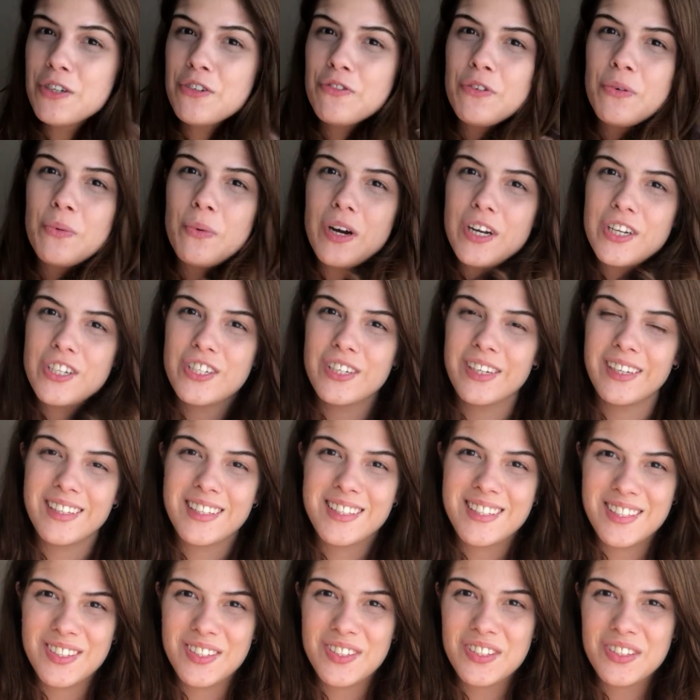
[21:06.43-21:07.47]
much for watching.
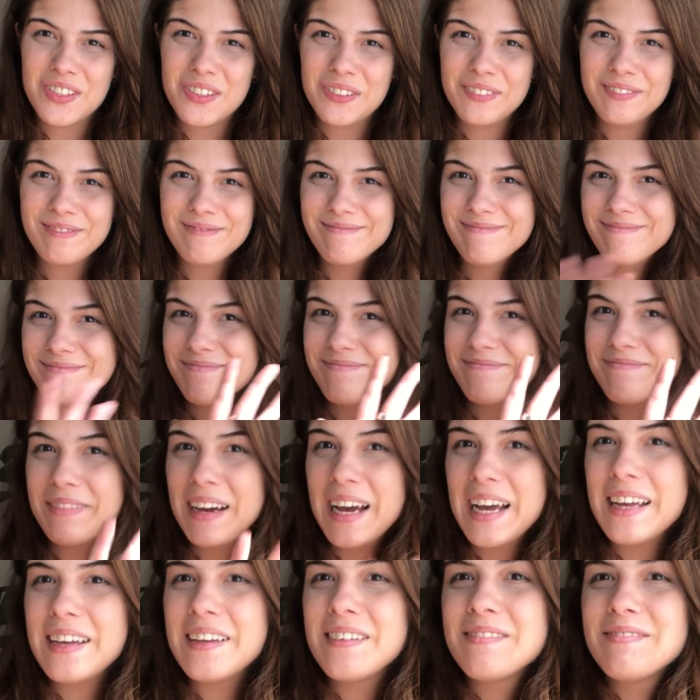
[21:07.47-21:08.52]
See you soon.
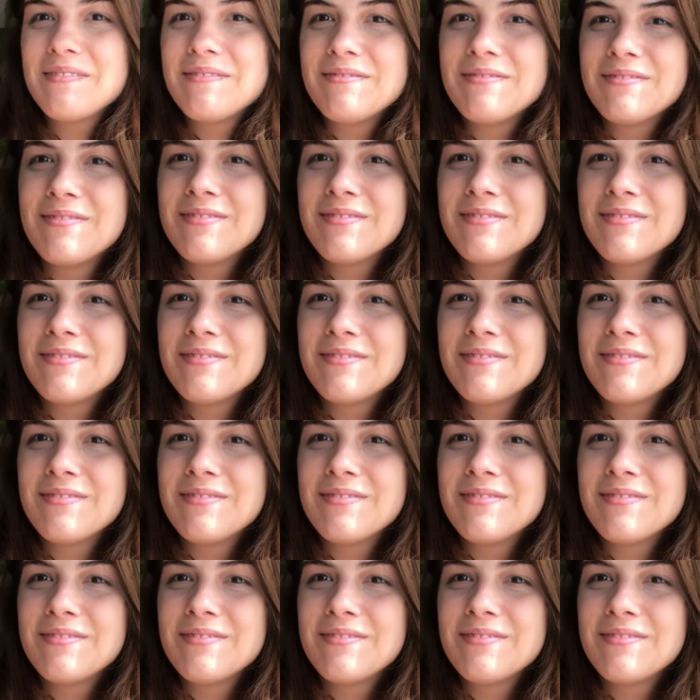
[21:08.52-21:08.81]
Bye.